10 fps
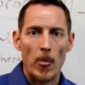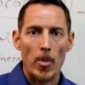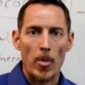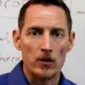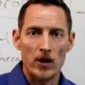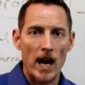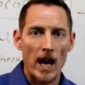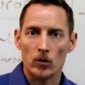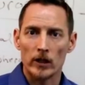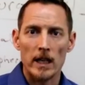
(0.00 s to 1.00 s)

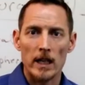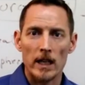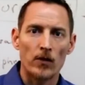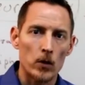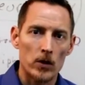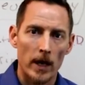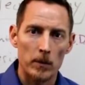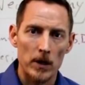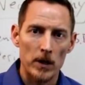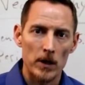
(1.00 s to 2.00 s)
naturally eats foods high in
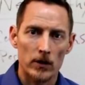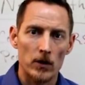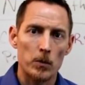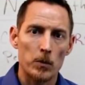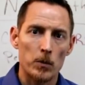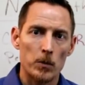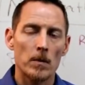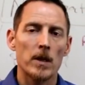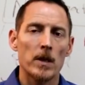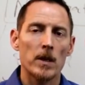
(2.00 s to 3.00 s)
B6. It's because
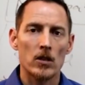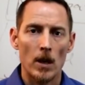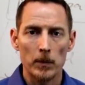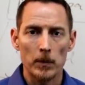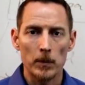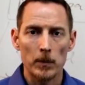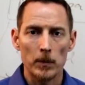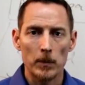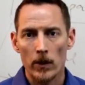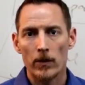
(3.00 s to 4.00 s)
somebody is
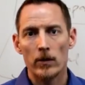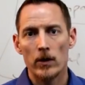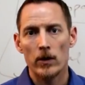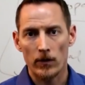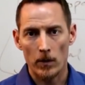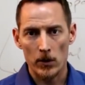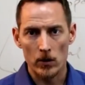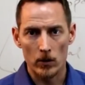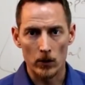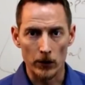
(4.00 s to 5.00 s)
supplementing with you know
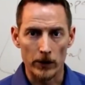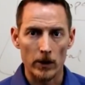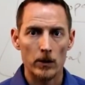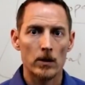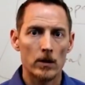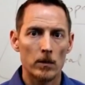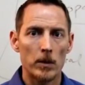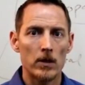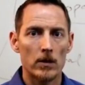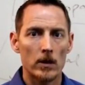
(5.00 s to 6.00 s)
pharmaceutical doses of
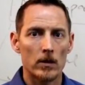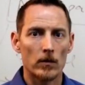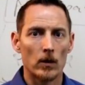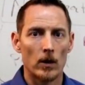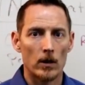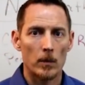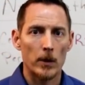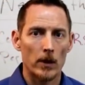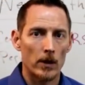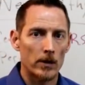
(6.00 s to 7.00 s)
B6 over a longer
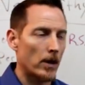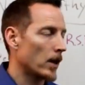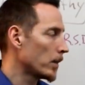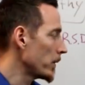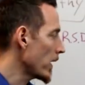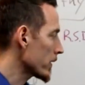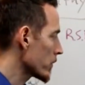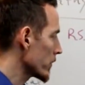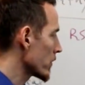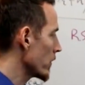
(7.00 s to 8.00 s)
period of time, and that's
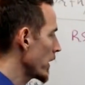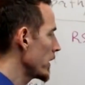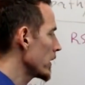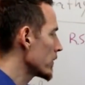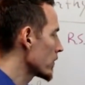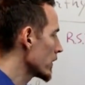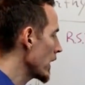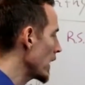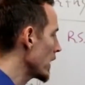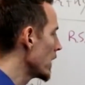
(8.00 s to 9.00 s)
what's creating it. So
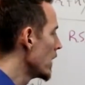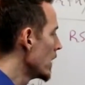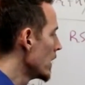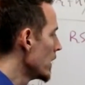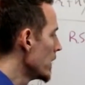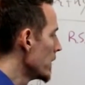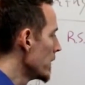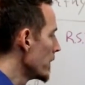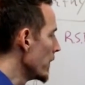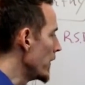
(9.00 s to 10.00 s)
again,
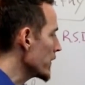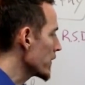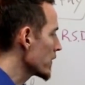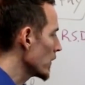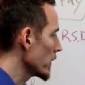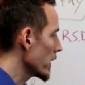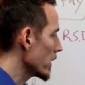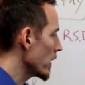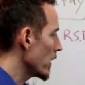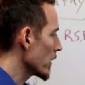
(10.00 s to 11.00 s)
this is only going
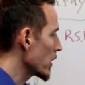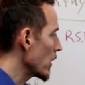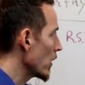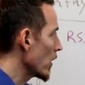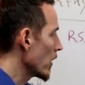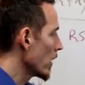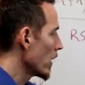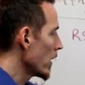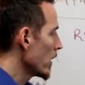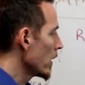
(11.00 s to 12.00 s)
to occur
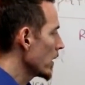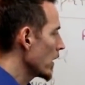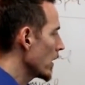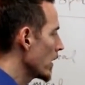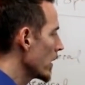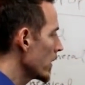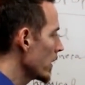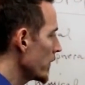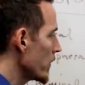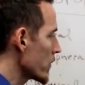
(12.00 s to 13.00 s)
uh,
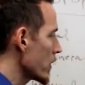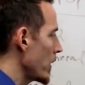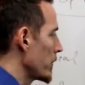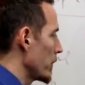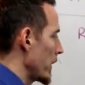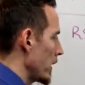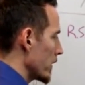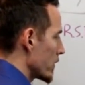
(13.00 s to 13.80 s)
if you're supplementing. So